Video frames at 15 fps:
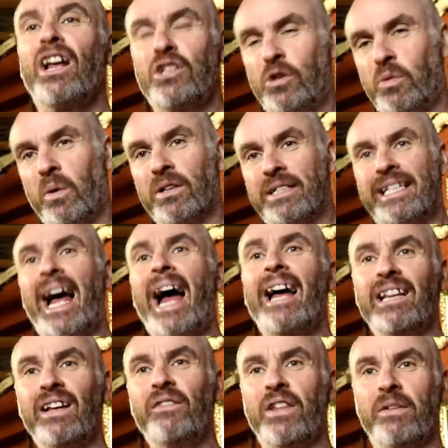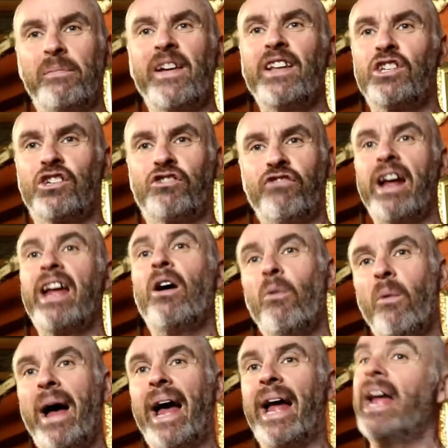actual title of the vid straight
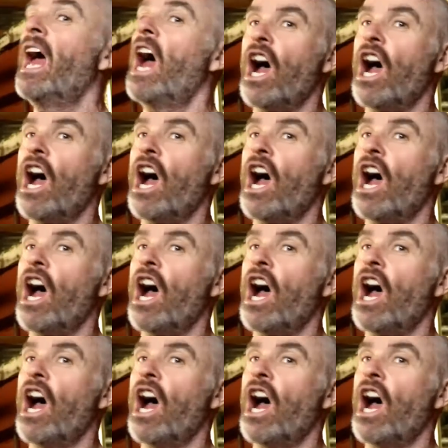away.